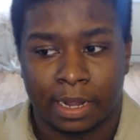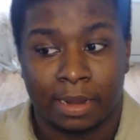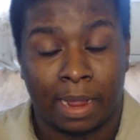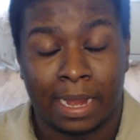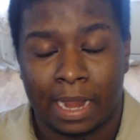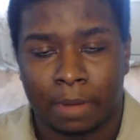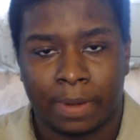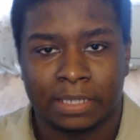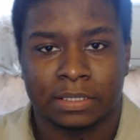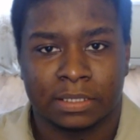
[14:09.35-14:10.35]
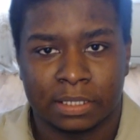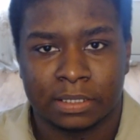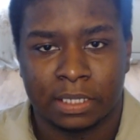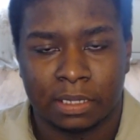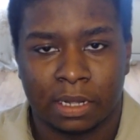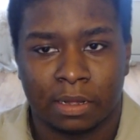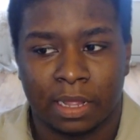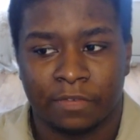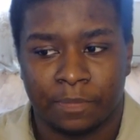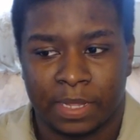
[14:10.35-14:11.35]
I, I lock mine to sixty uh,
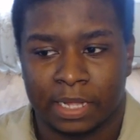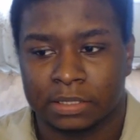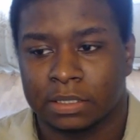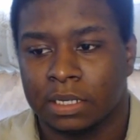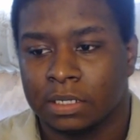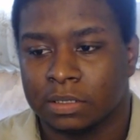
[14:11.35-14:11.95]
F P S,